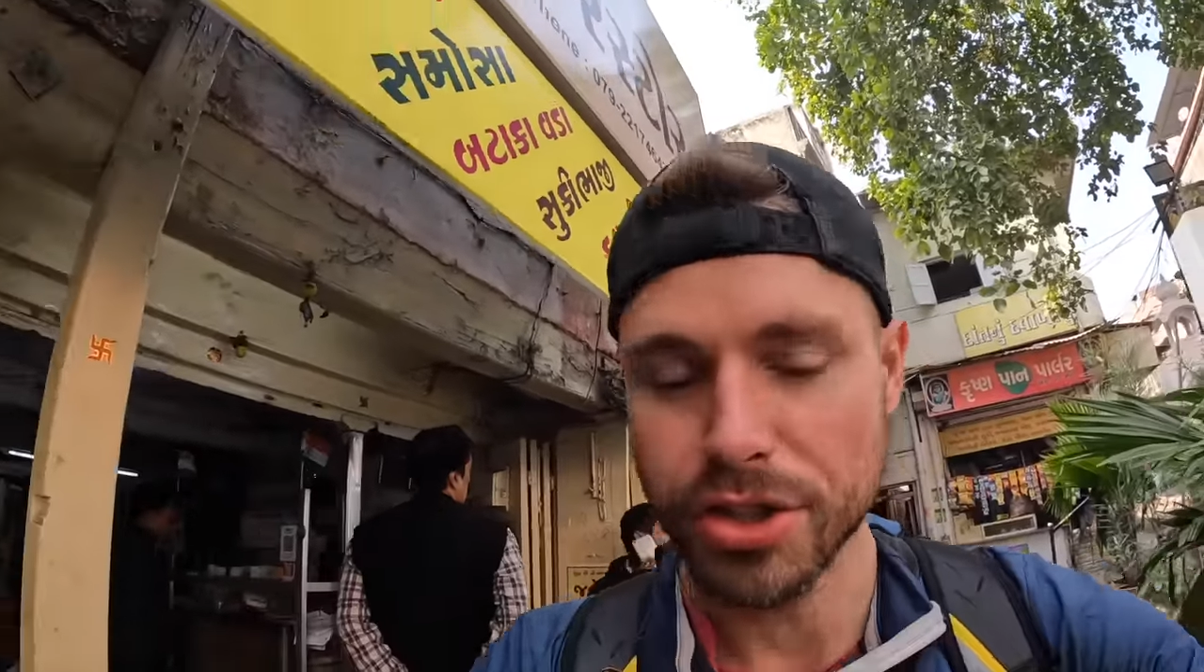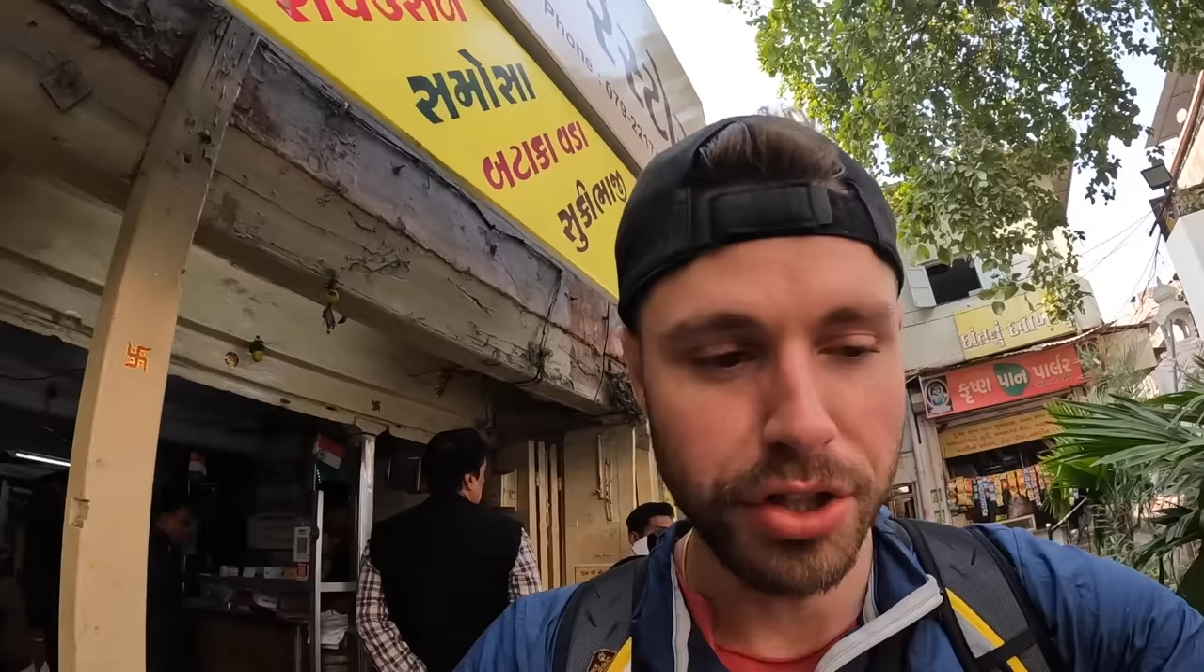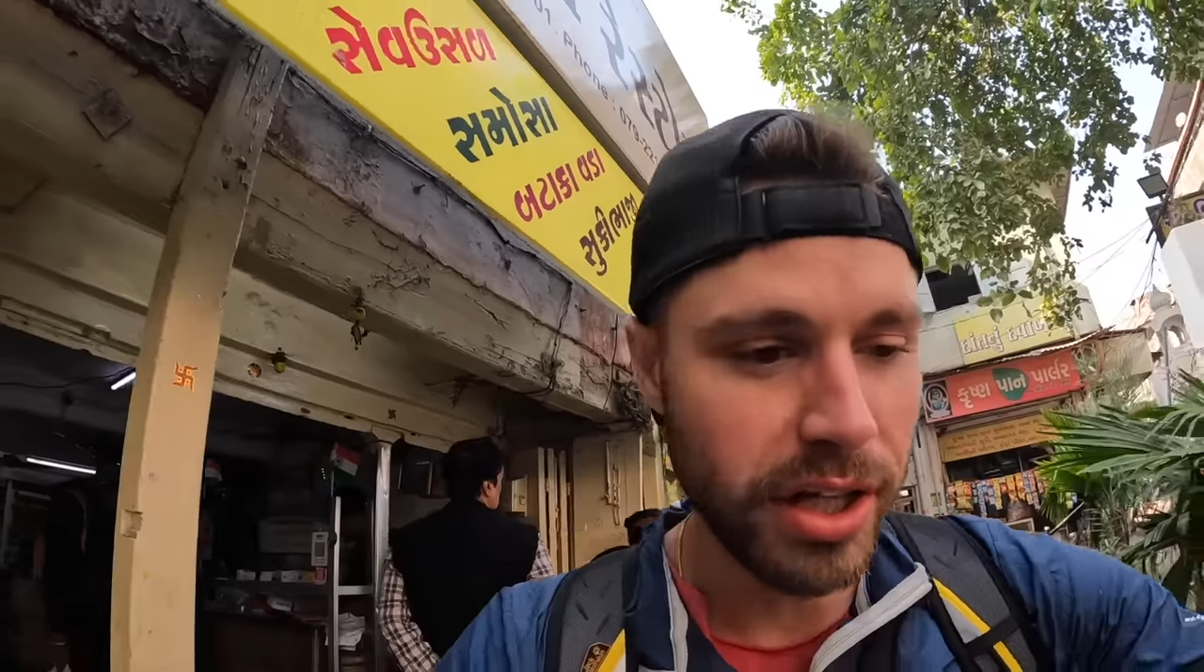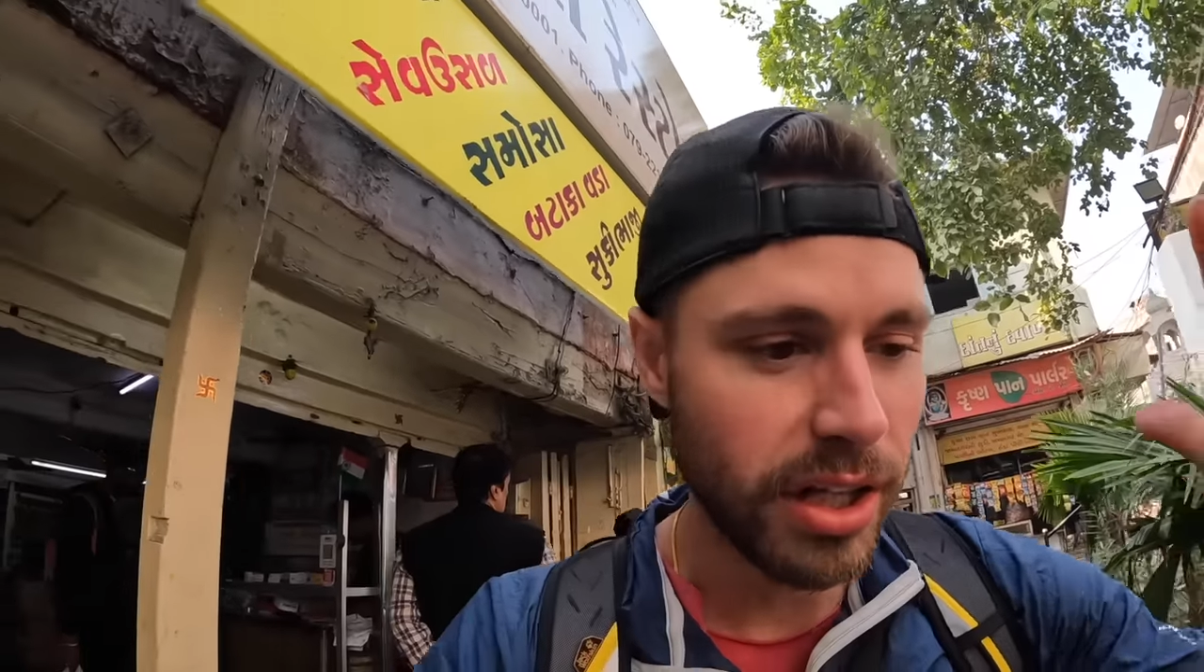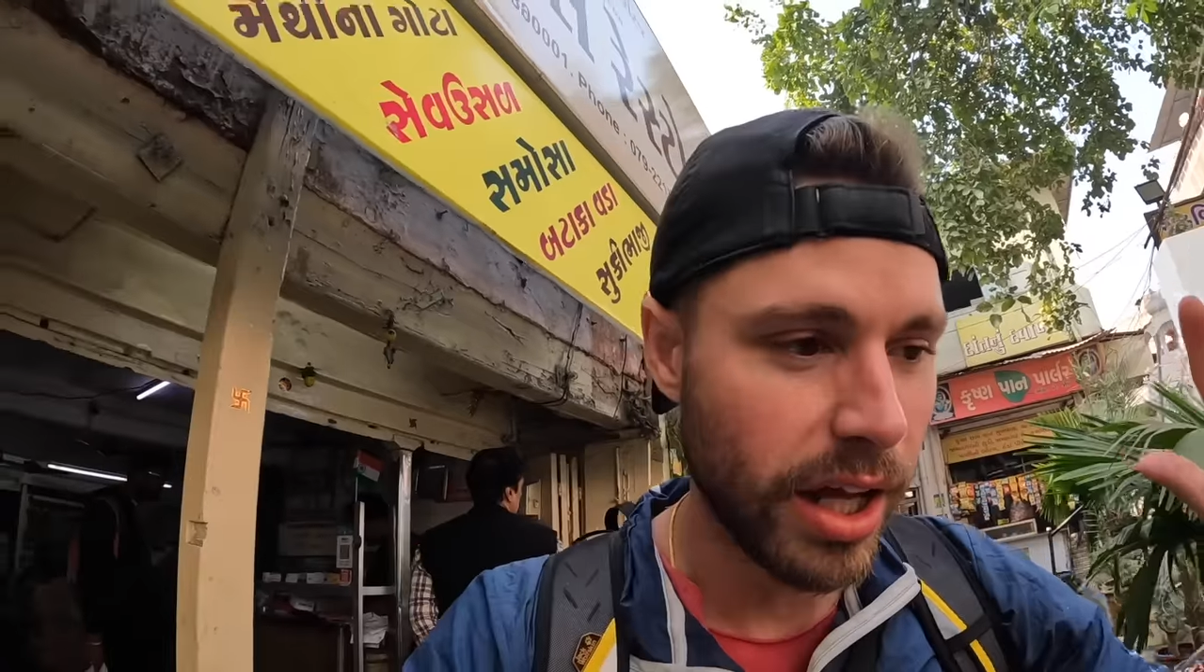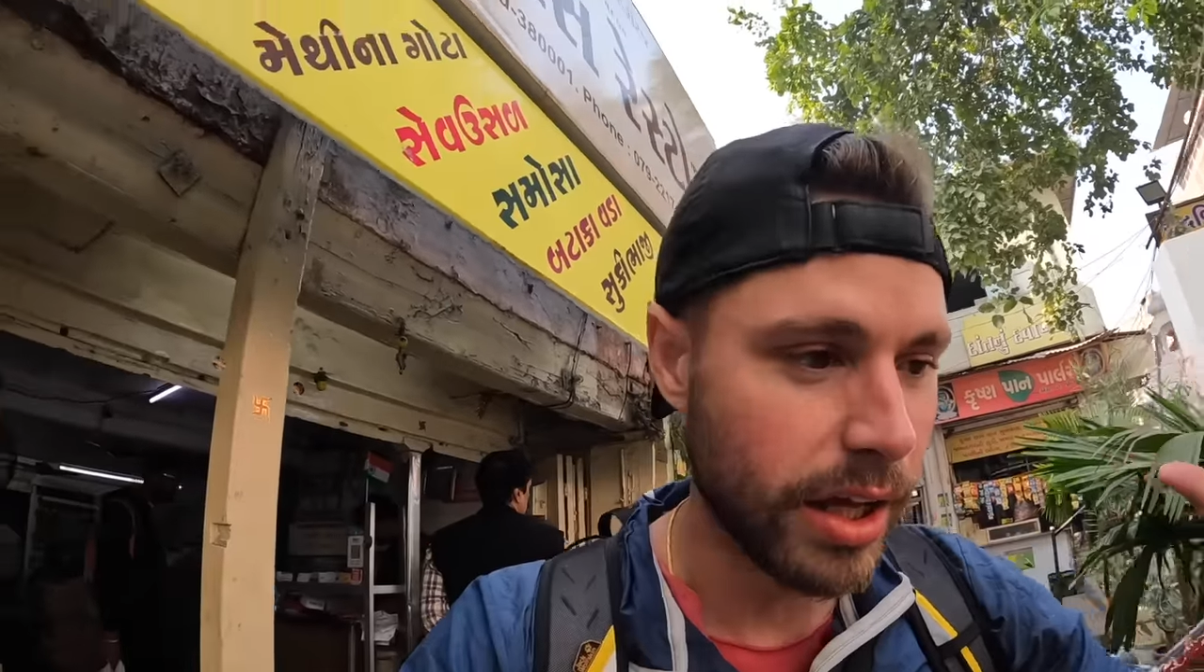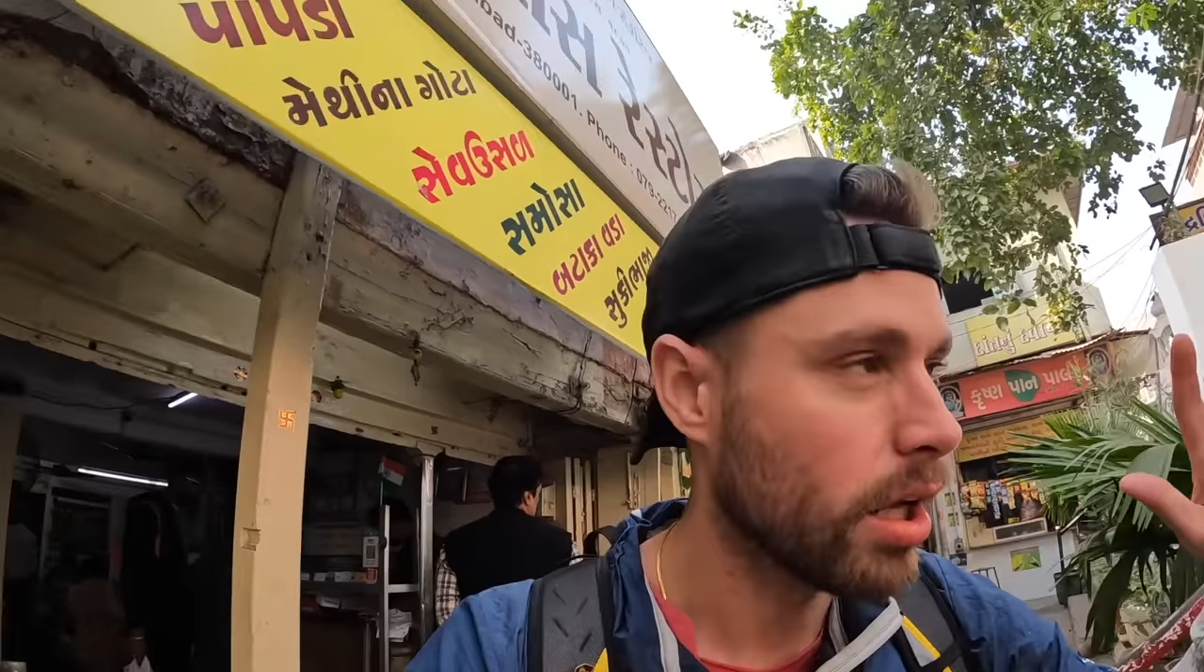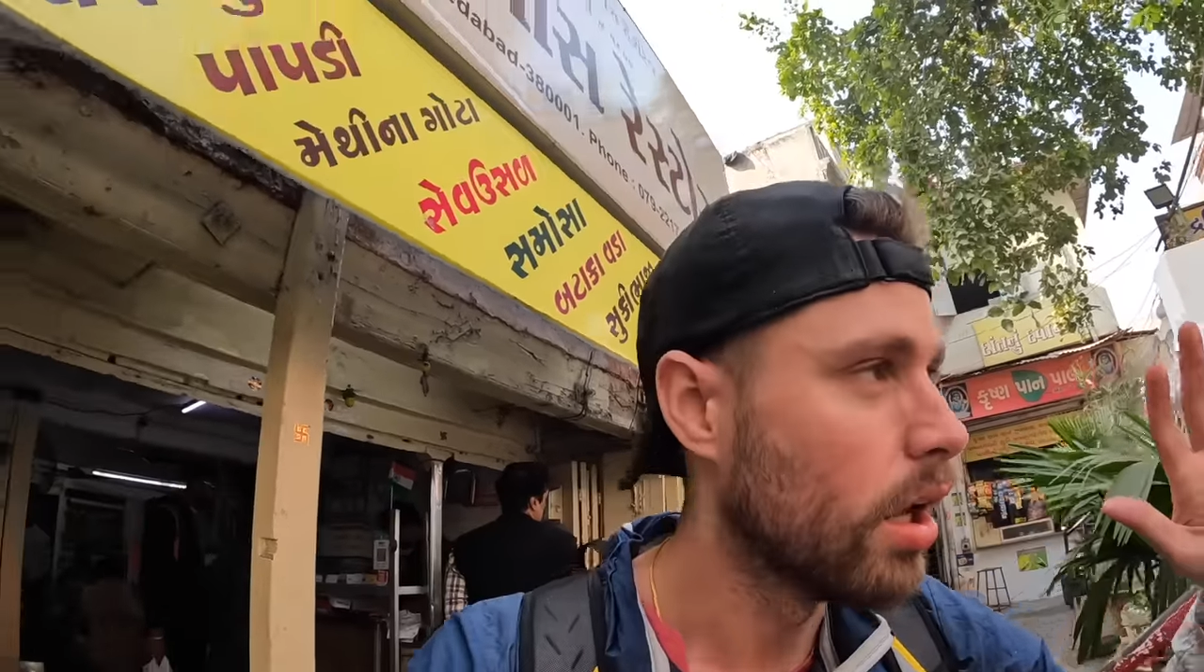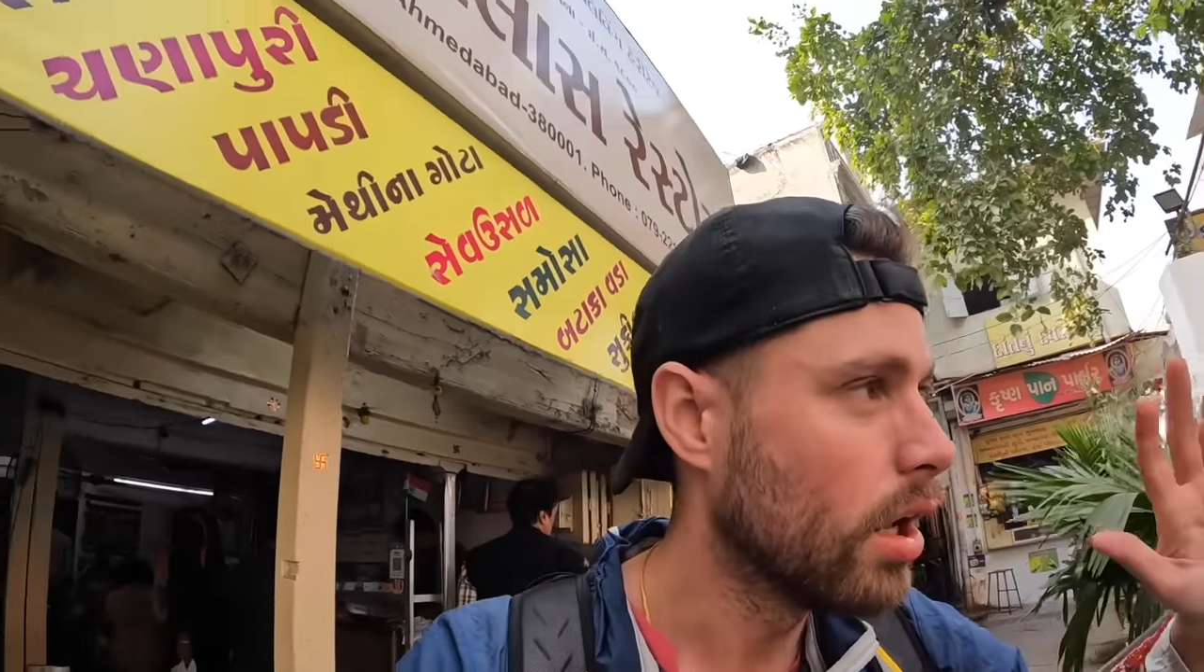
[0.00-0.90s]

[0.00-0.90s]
so you get like